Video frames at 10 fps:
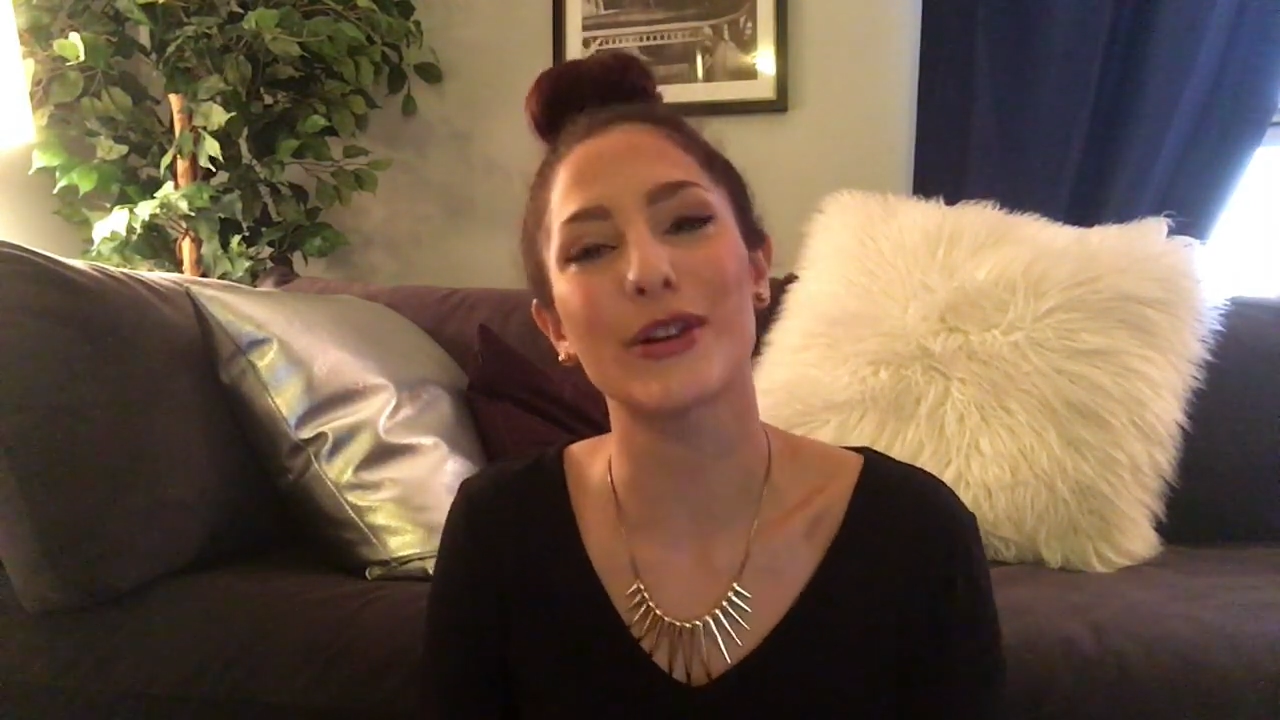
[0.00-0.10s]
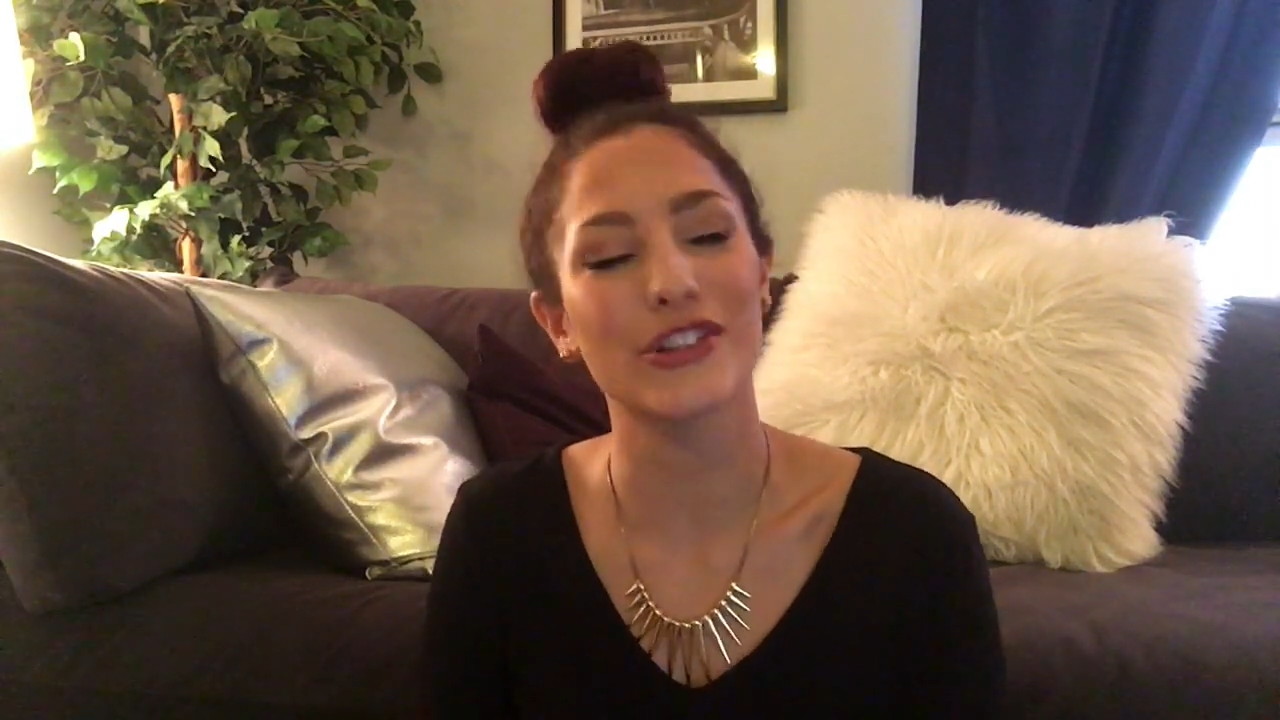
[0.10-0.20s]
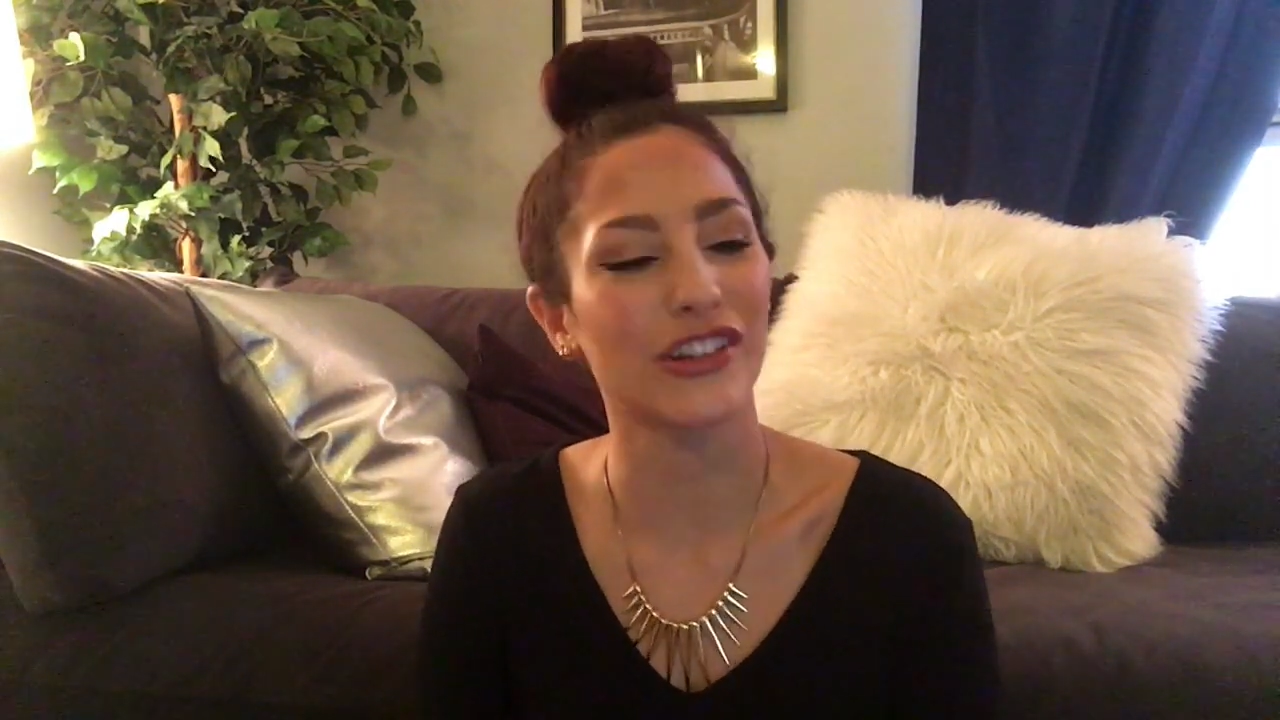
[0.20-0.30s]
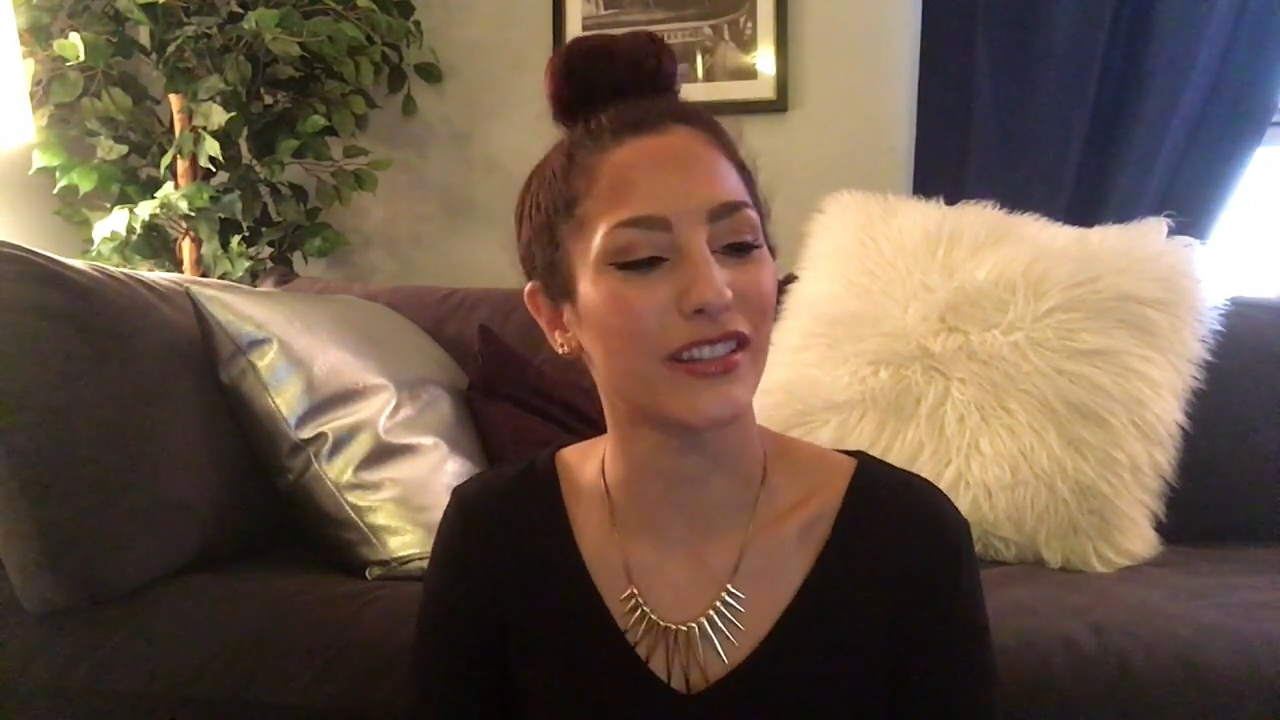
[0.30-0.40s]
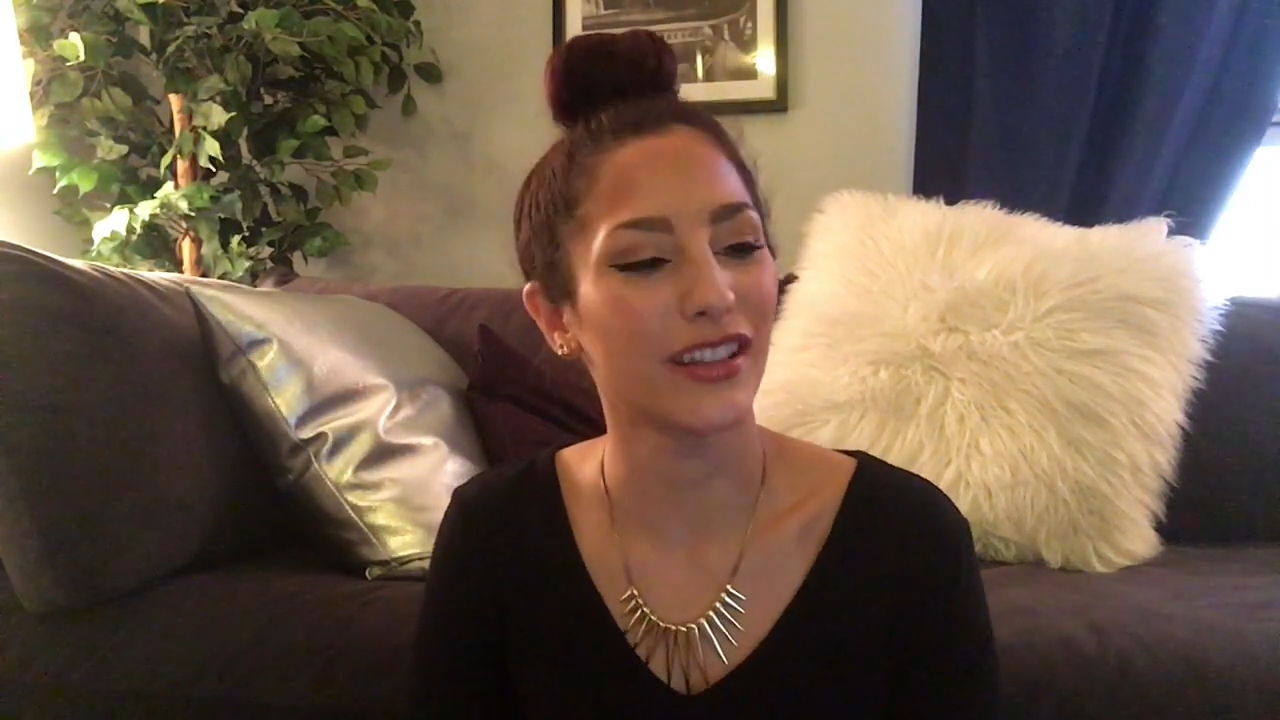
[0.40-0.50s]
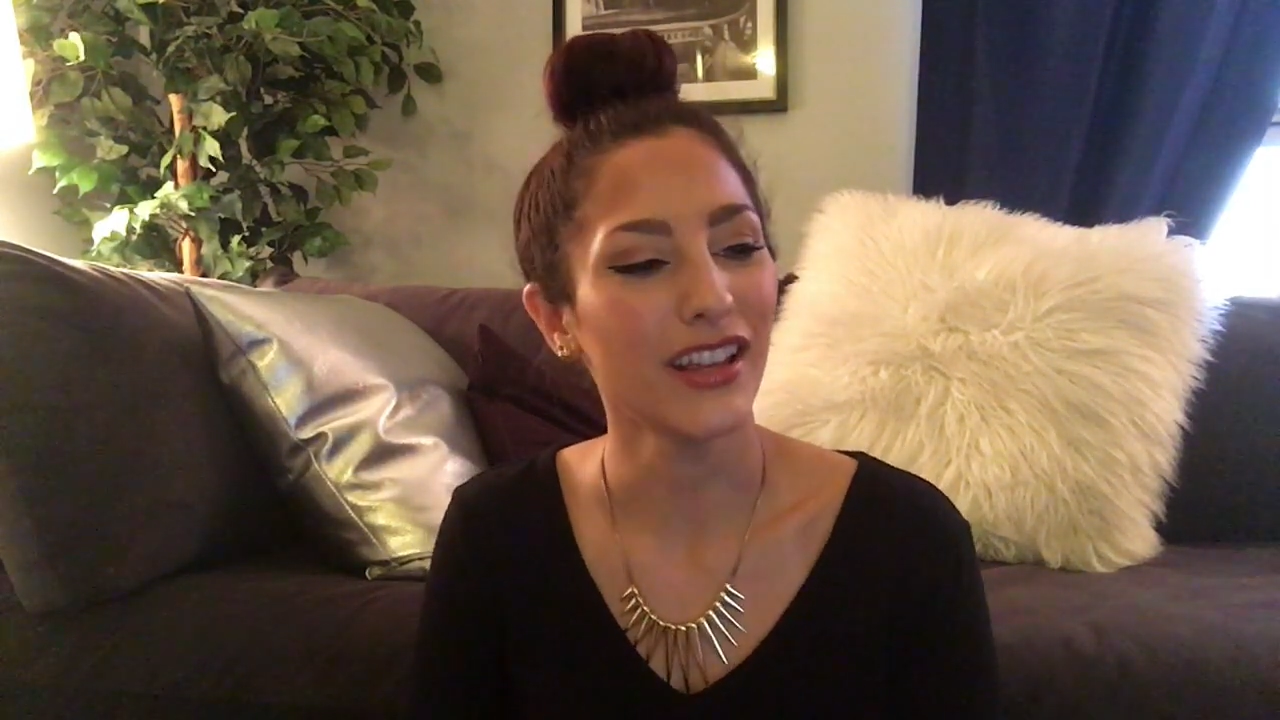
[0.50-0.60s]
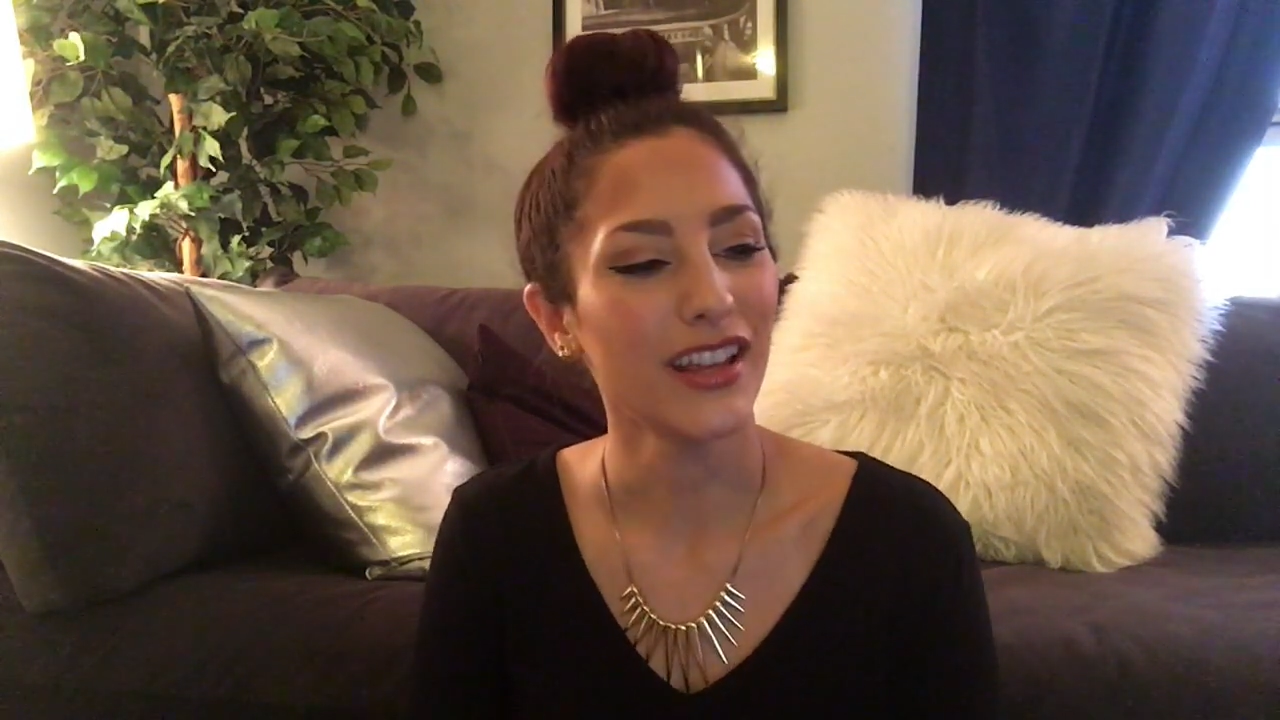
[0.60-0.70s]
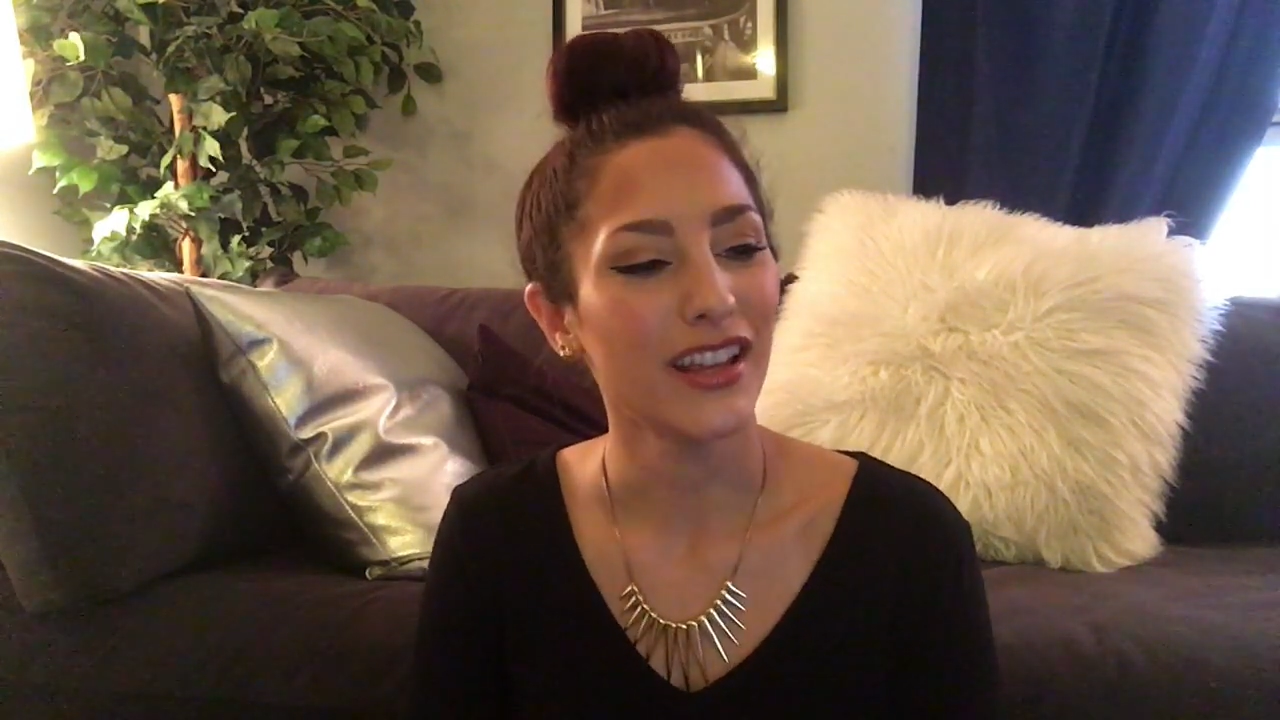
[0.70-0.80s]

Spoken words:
question